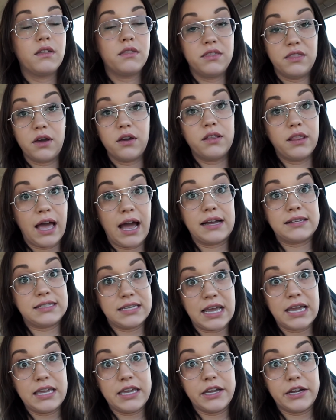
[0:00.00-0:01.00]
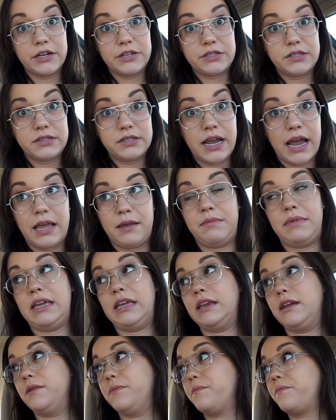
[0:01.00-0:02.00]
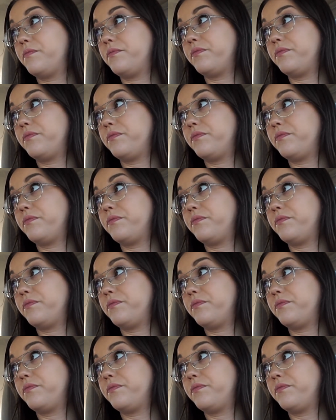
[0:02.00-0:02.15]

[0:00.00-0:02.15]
the last 8 years. I mean,